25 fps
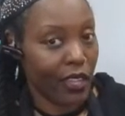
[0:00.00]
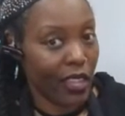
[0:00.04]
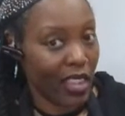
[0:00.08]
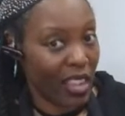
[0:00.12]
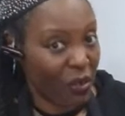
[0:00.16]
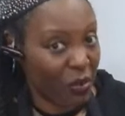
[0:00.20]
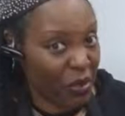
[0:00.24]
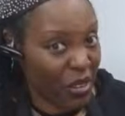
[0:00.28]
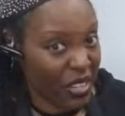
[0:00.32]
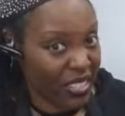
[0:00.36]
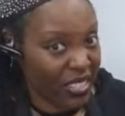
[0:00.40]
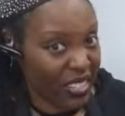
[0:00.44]
I
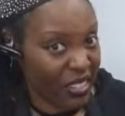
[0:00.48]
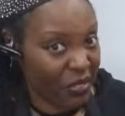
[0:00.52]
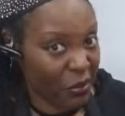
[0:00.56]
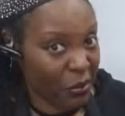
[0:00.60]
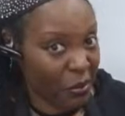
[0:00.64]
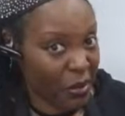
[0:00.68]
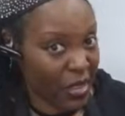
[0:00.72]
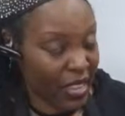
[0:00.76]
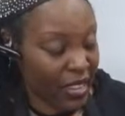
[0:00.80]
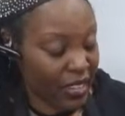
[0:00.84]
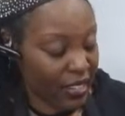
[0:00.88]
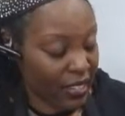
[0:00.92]
watch
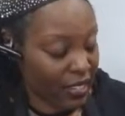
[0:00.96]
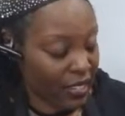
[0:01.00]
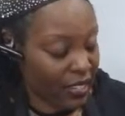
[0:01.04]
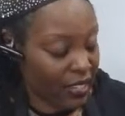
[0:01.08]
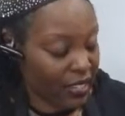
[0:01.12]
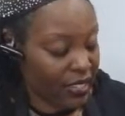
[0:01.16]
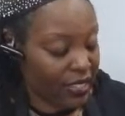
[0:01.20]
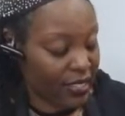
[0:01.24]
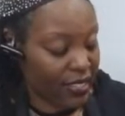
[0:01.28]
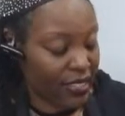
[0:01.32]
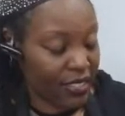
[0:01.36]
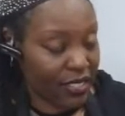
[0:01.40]
everybody
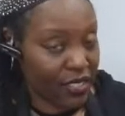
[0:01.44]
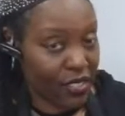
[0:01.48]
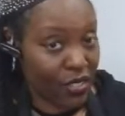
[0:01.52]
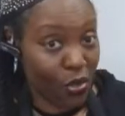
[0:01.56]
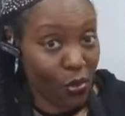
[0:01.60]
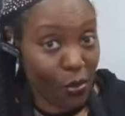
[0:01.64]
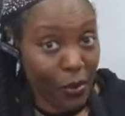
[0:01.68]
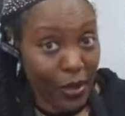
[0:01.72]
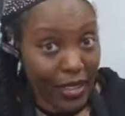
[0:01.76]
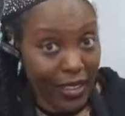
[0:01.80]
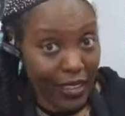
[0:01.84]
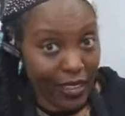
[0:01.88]
in
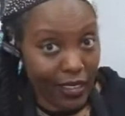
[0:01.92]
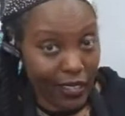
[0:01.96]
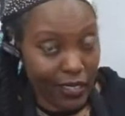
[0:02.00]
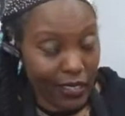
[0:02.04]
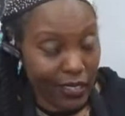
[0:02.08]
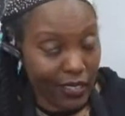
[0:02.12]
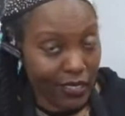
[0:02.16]
2x